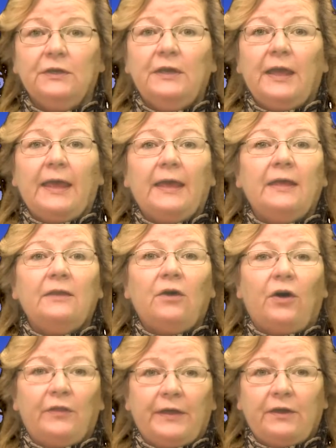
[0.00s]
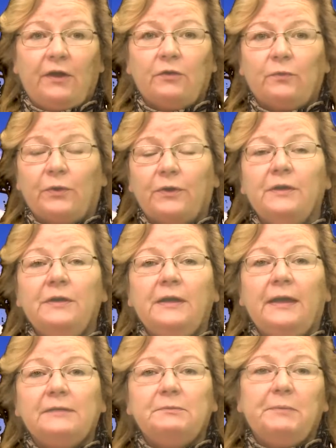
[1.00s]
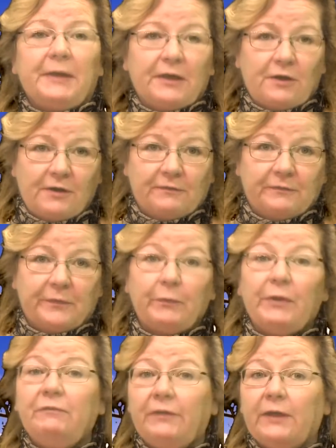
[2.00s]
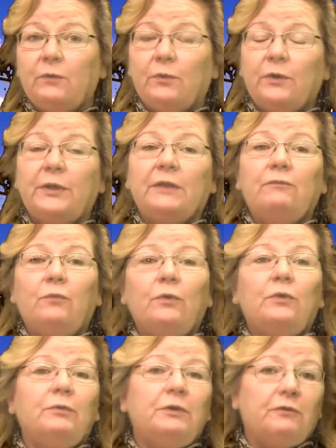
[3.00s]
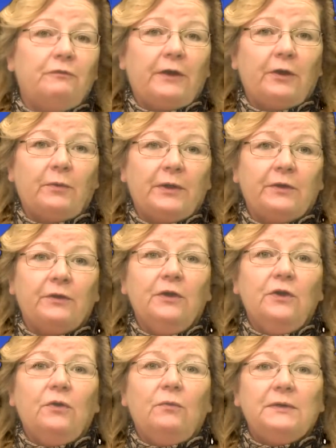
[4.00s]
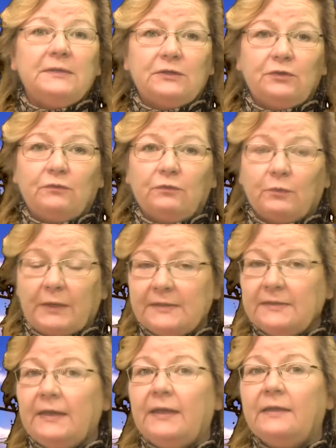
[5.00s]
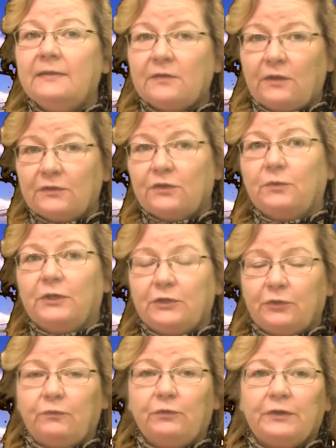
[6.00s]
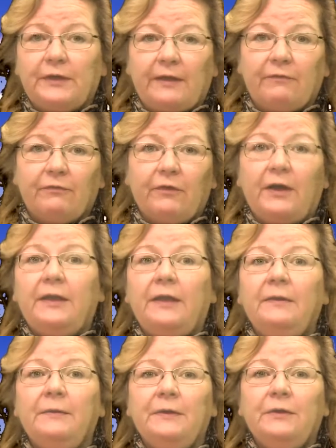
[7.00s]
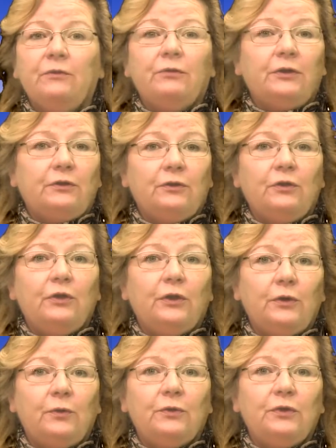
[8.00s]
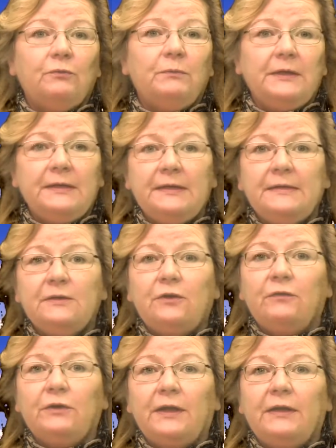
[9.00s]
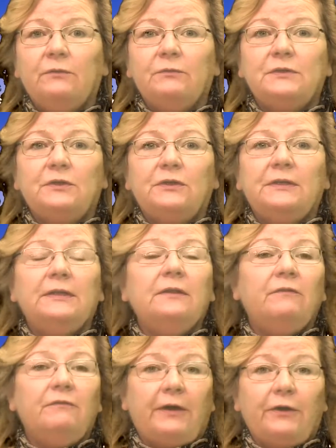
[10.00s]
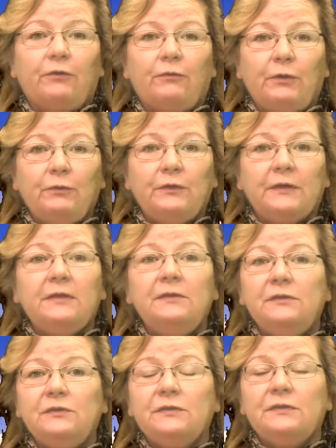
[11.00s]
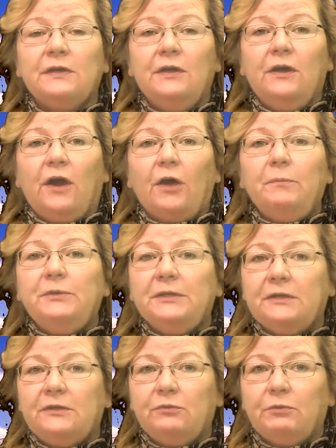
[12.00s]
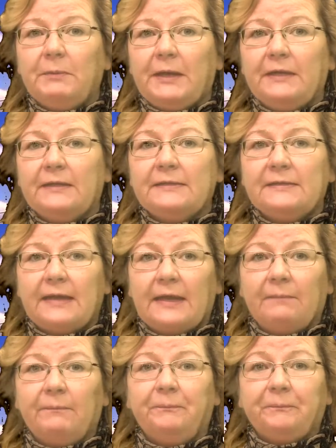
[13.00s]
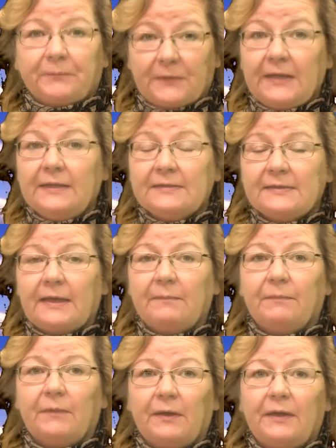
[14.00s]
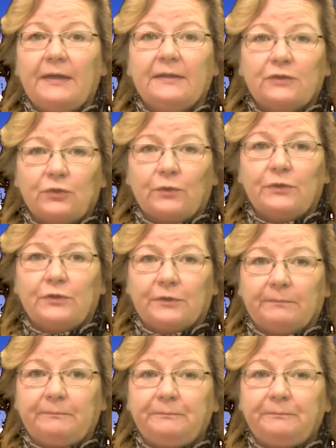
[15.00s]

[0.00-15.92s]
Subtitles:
"and all that hard work has been paying off." A red flag warning for critical fire weather was issued for Wednesday and is also issued for today, Friday. Critical low humidities overnight resulted in fire growth, and conditions are predicted to remain in the short term.